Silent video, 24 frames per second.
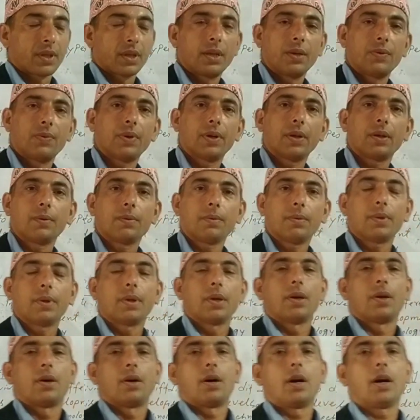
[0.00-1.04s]
Even
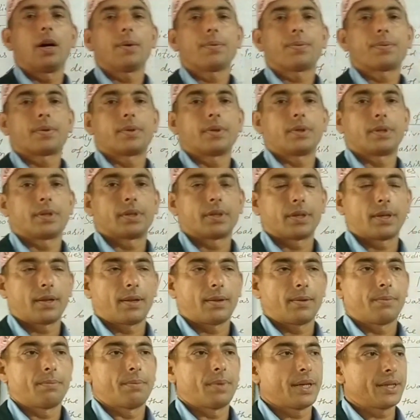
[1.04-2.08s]

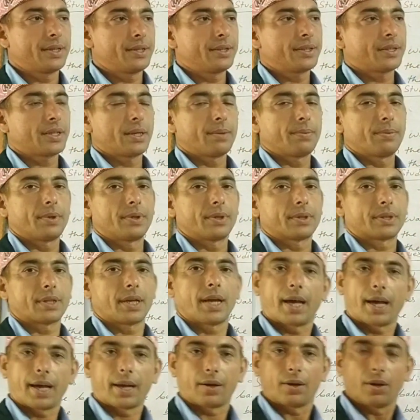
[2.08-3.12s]
off-seasonal vegetables
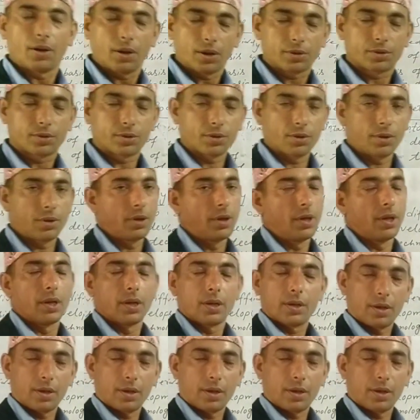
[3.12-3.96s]
are also